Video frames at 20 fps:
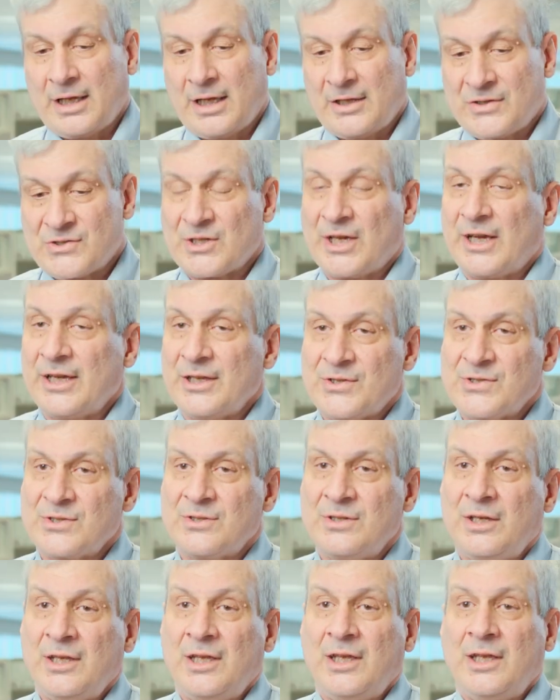at
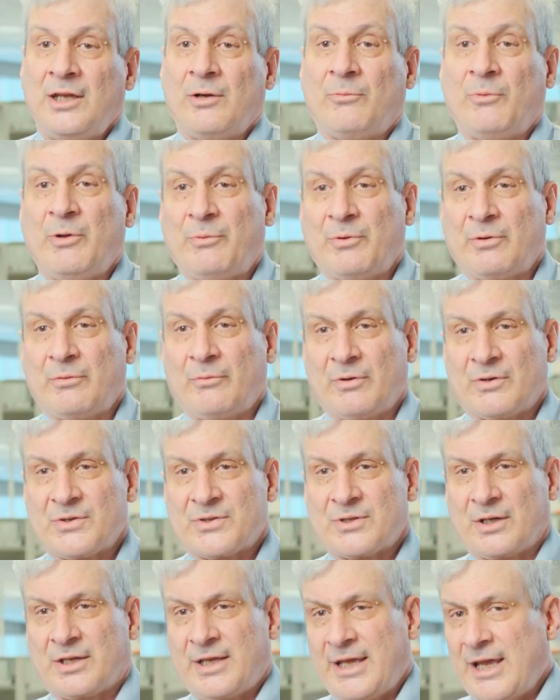Zeiss, we
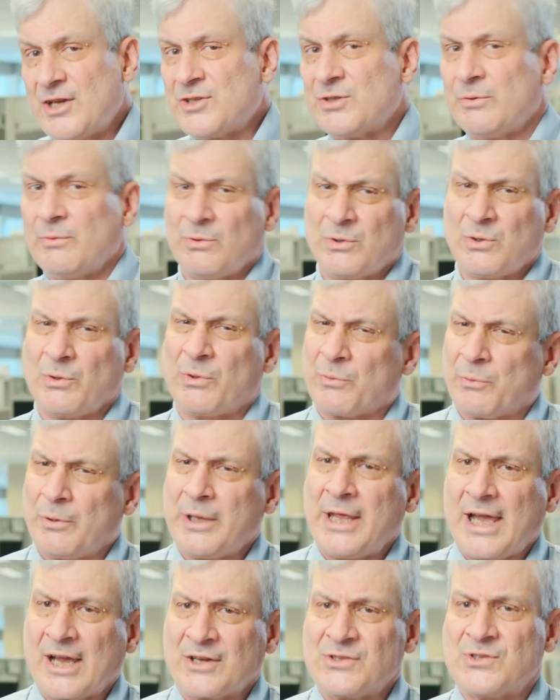occasionally we would do
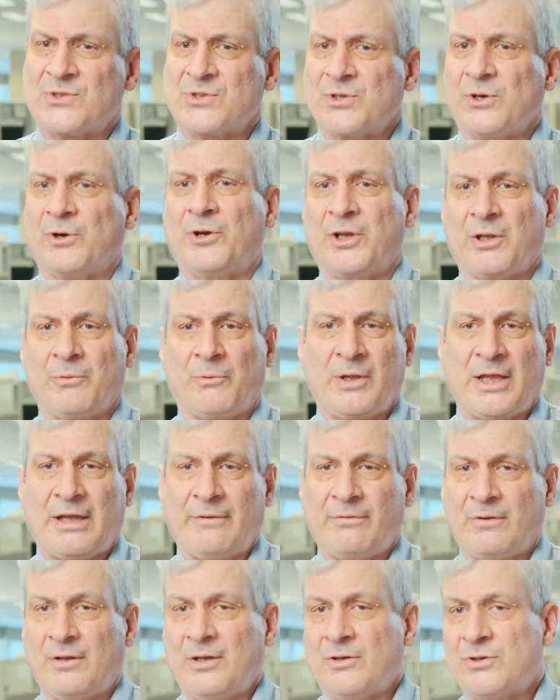three-axis turning. We
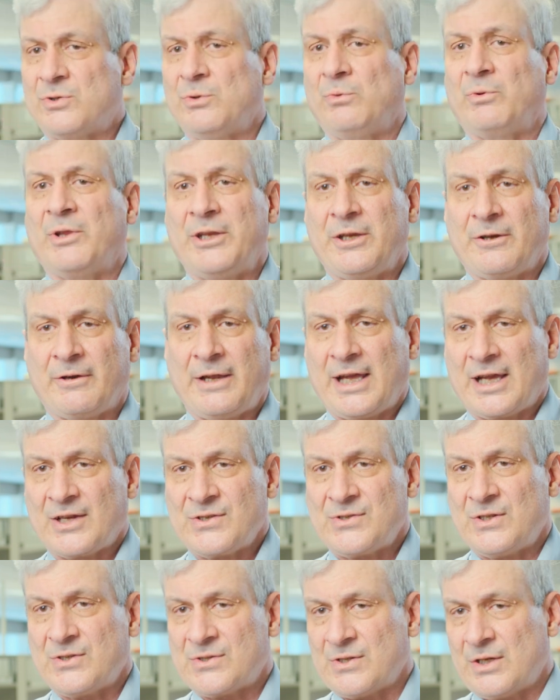have two linear
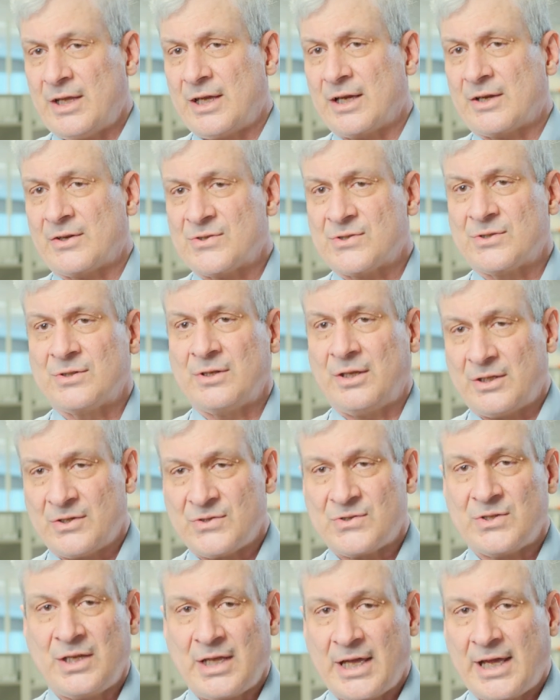axes, an x and a
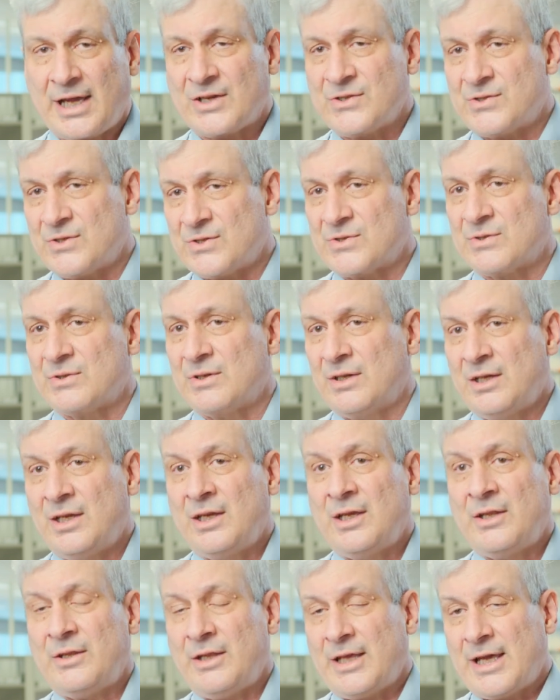z axis,
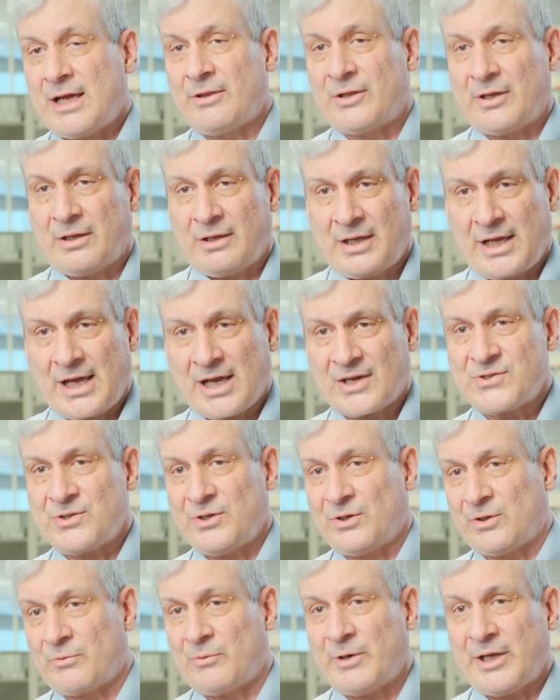the, the
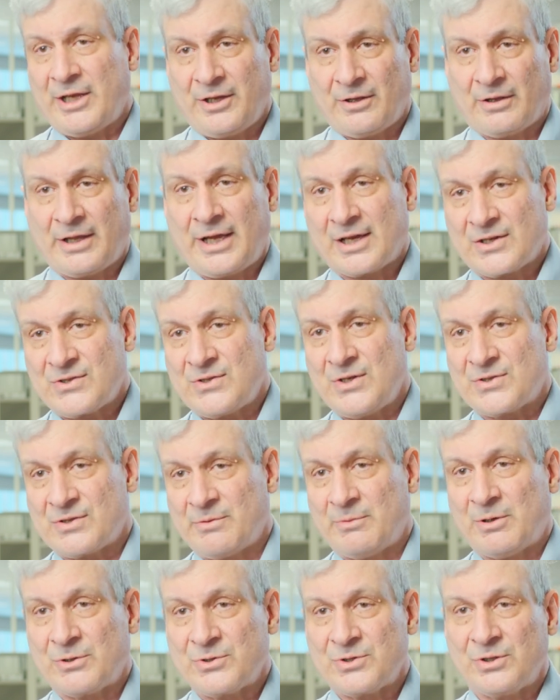axial and radial axes
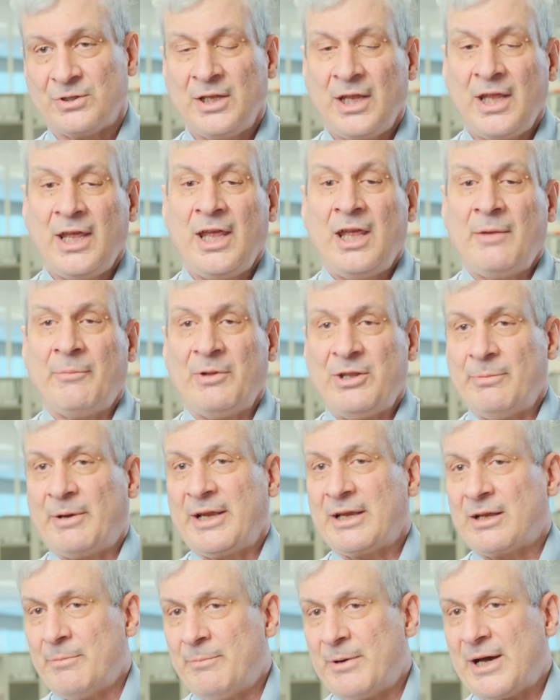of motion. But you
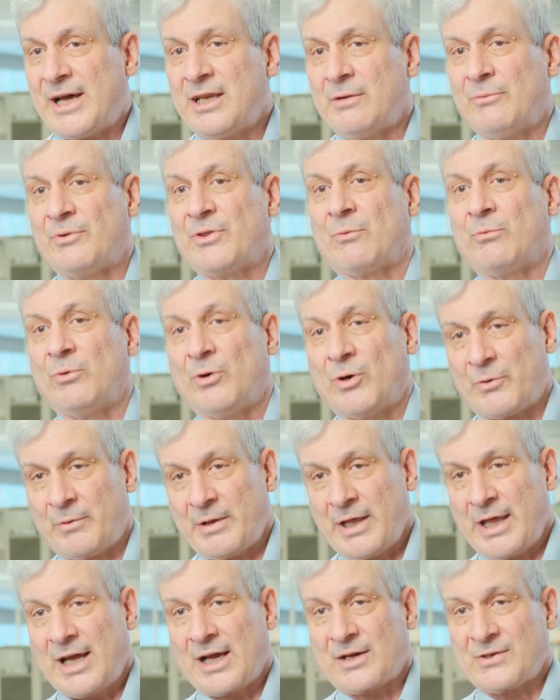might combine it with a
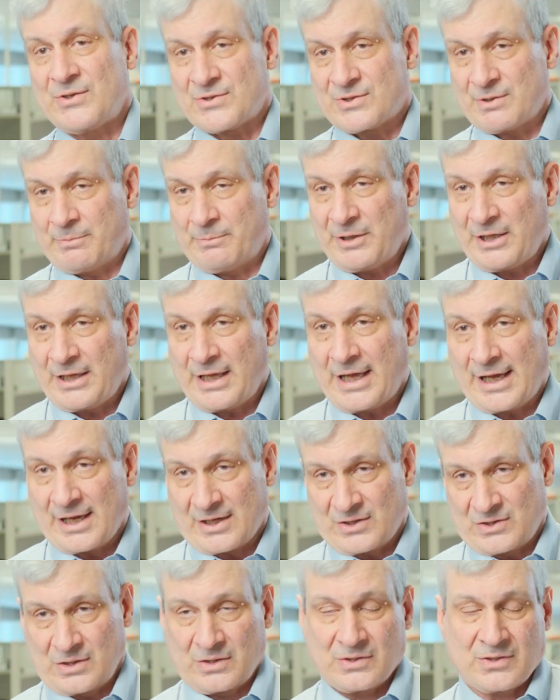rotary axis, a b
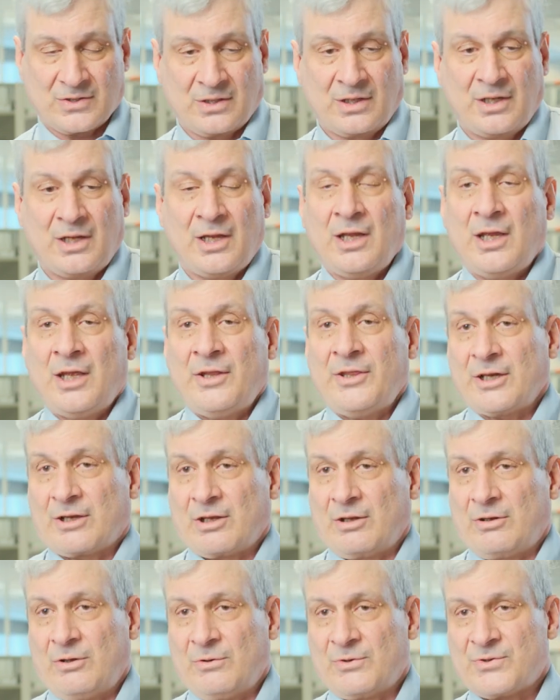axis, that
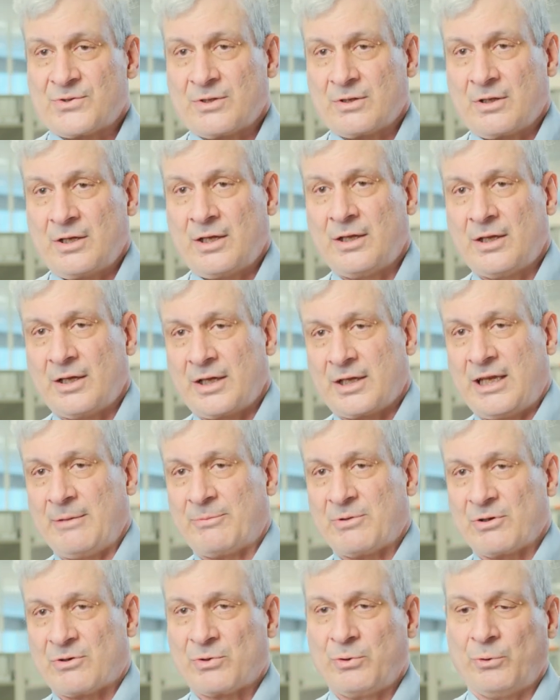could use
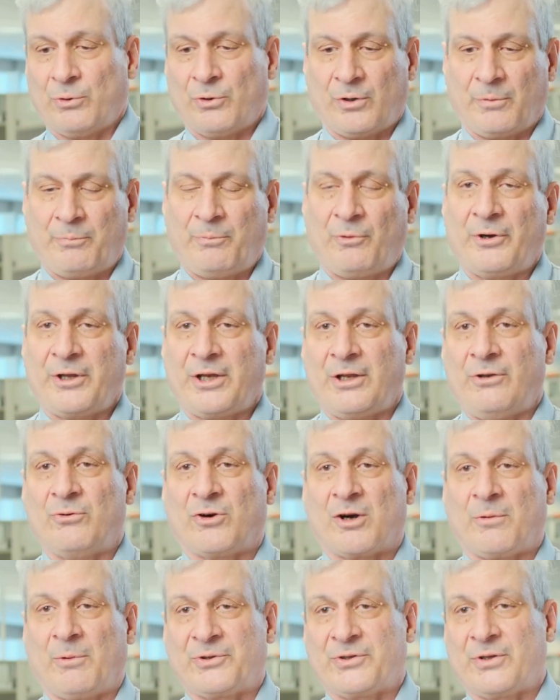keep the tool pointed
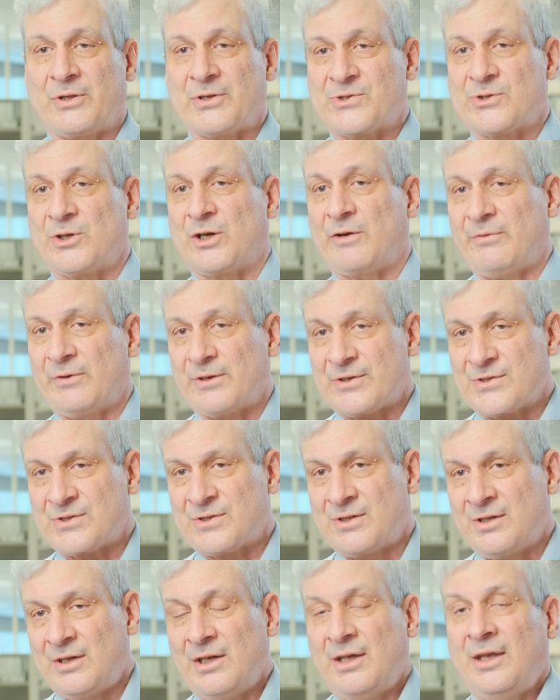normal to the
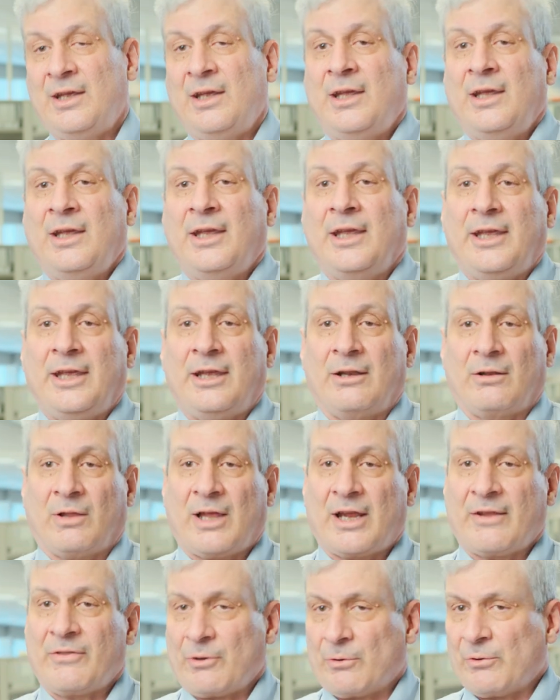surface. In a
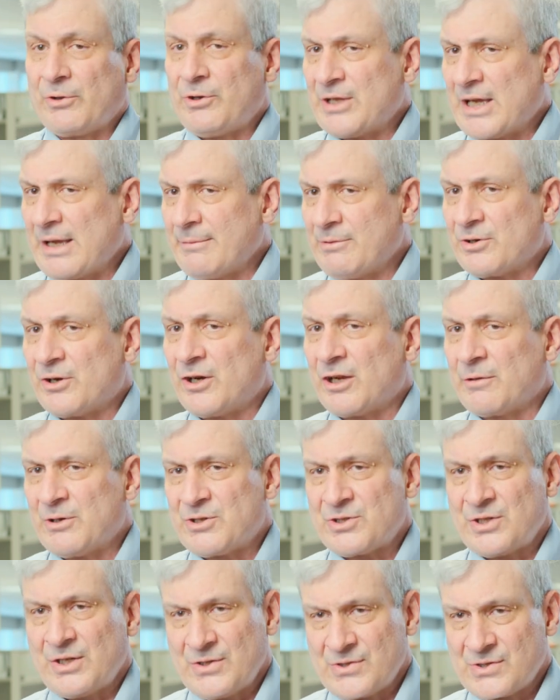lot of the early diamond turning
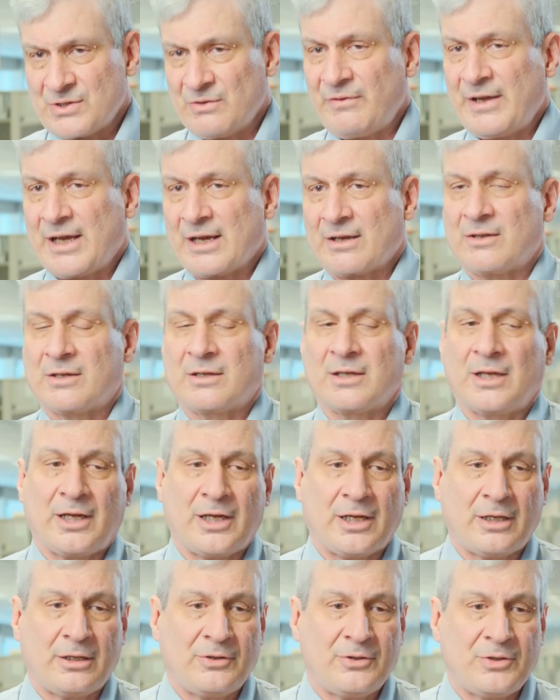machines, in fact,
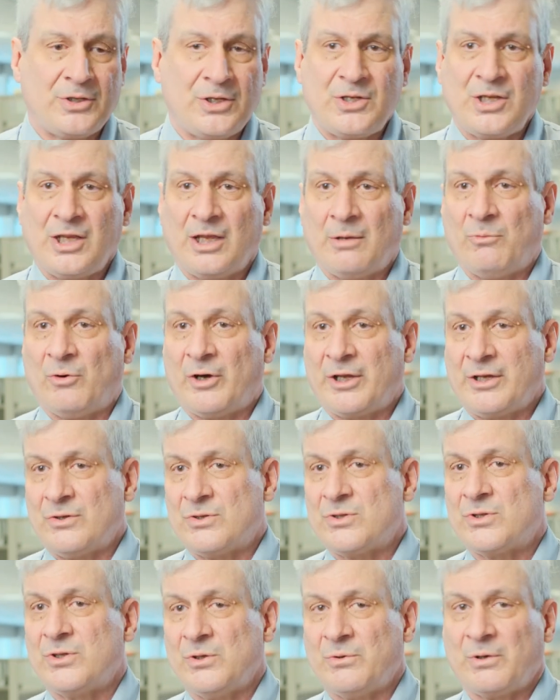uh, DTM1 and
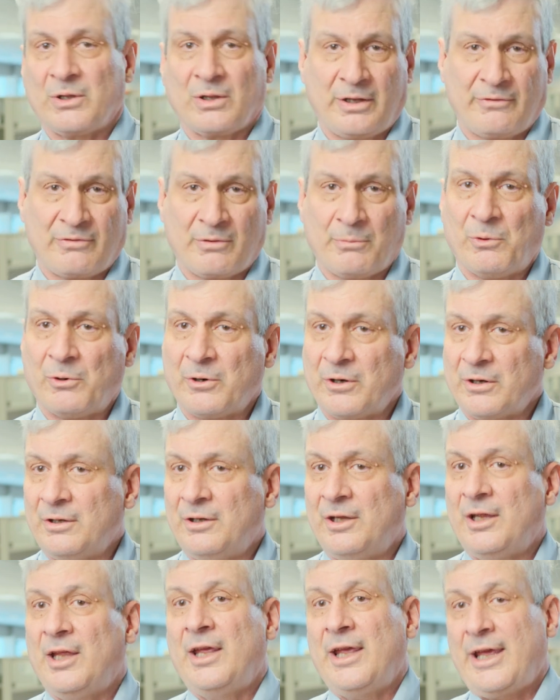2 at Livermore
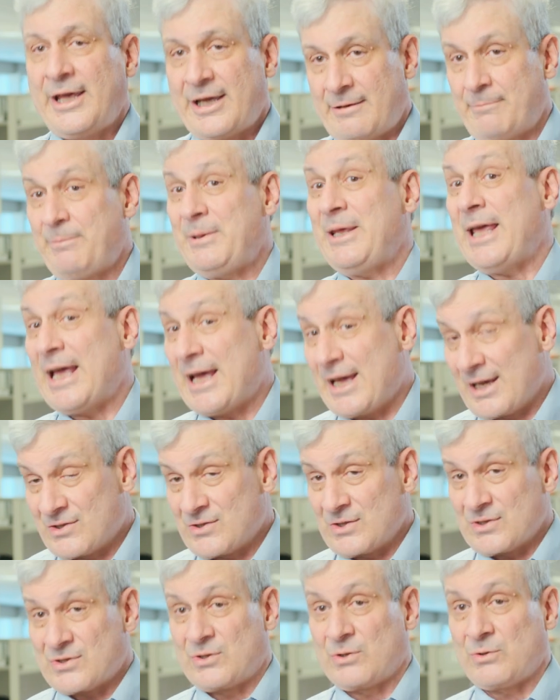had a
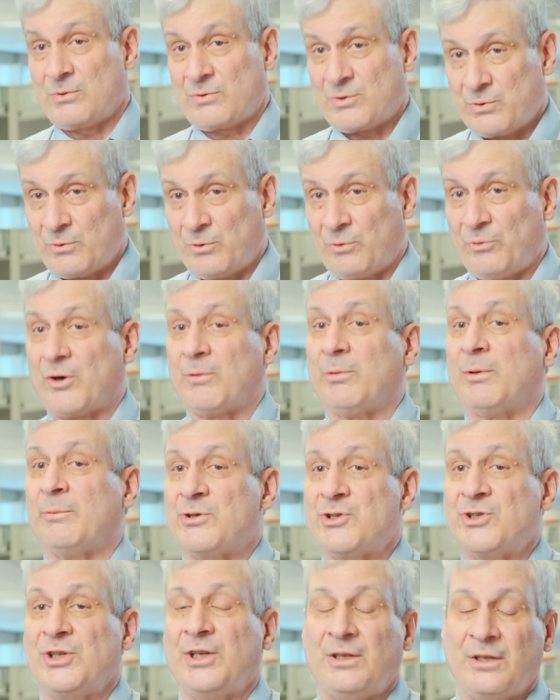B-axis to do tool normal
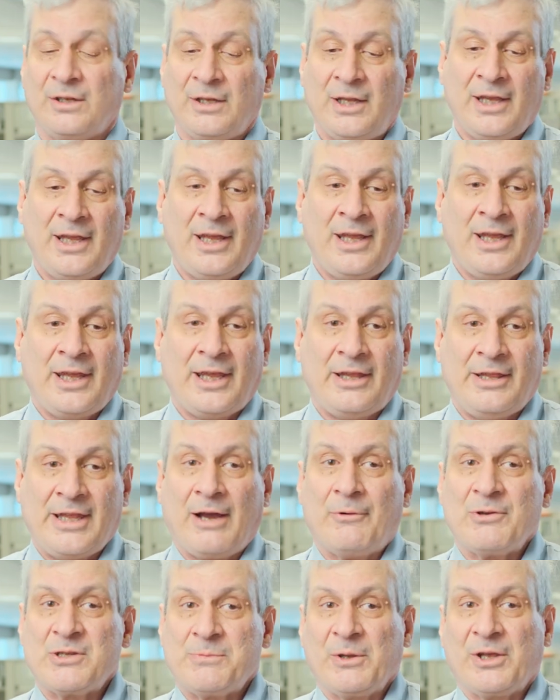machining. And
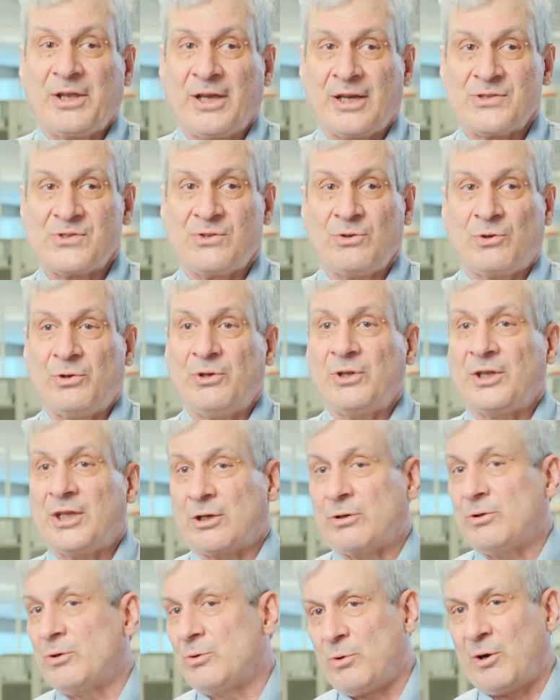that was because you couldn't
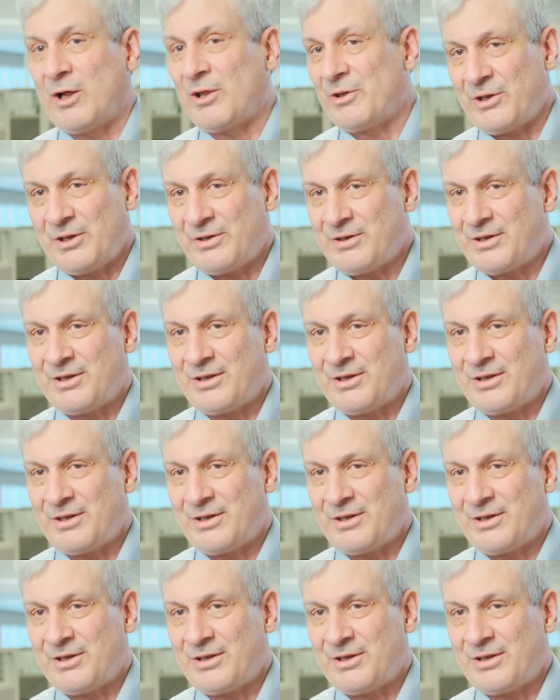get good quality